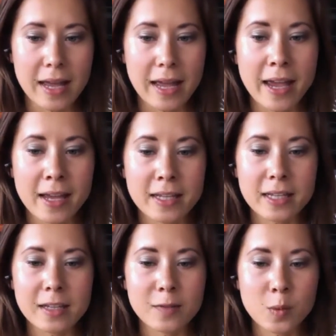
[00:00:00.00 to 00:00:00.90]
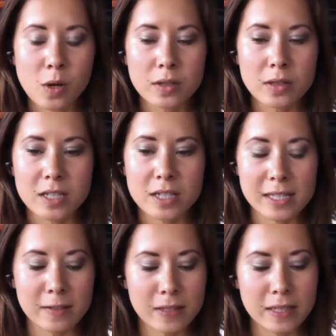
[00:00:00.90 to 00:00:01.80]
And if you want, there's
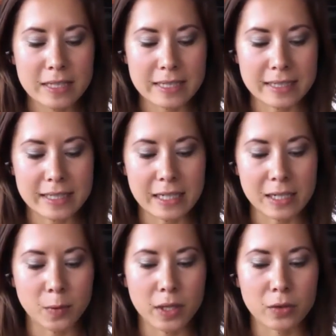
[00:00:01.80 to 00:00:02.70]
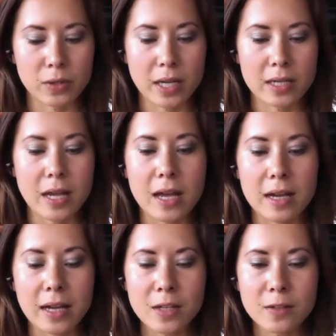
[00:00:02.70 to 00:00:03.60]
even a technique where you can
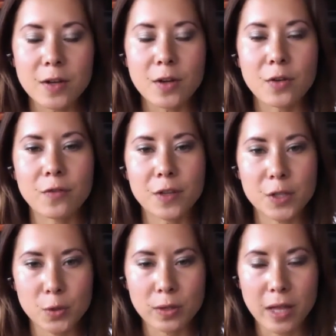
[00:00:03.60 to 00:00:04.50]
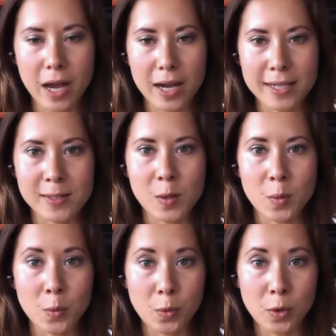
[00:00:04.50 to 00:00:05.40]
kind of visualize
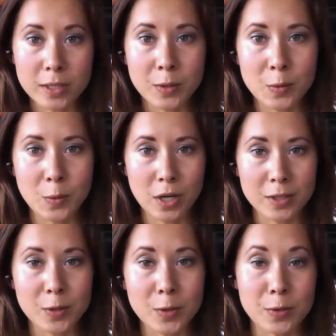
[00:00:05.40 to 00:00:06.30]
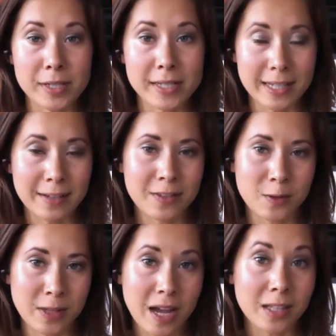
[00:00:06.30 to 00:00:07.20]
what you want to receive through
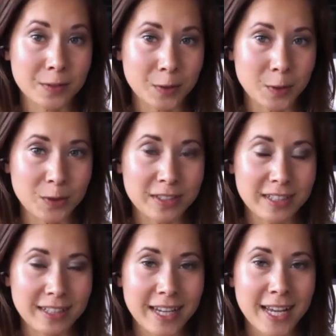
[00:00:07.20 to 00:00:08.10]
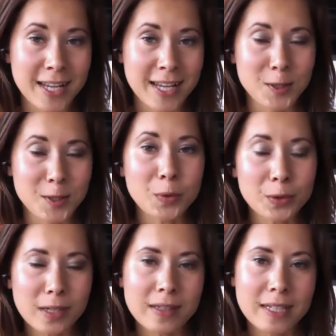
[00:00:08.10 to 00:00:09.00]
that food. So put
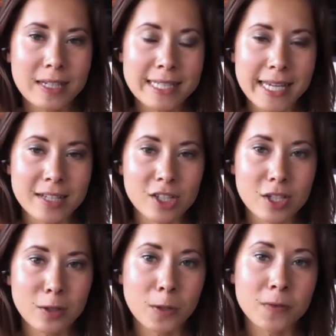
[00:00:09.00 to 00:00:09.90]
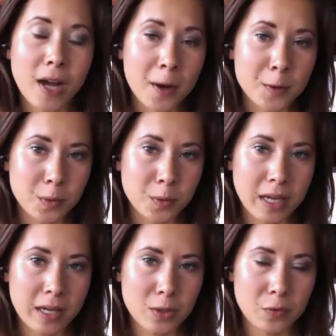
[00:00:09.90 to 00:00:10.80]
in the intention of how you would
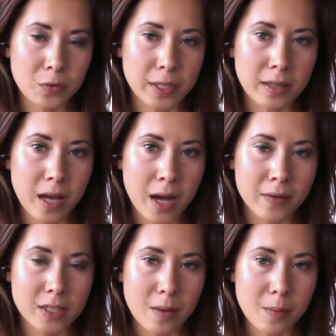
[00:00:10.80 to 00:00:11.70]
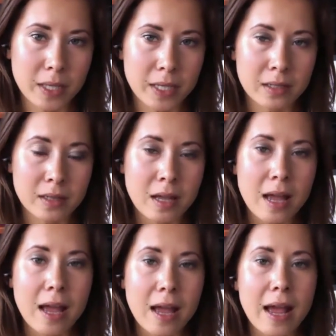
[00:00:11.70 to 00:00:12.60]
like to feel after a meal,
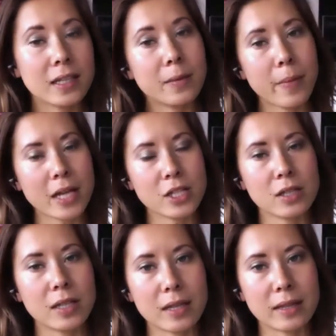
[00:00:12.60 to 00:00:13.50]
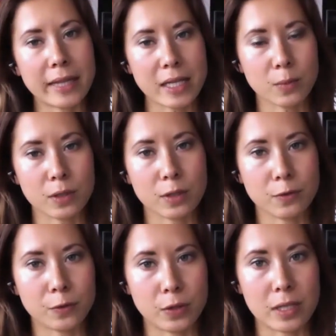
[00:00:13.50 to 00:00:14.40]
and then imagine that that's what the
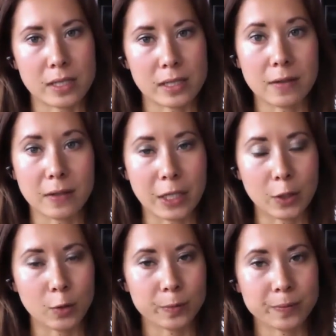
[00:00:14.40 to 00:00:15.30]
food is giving you.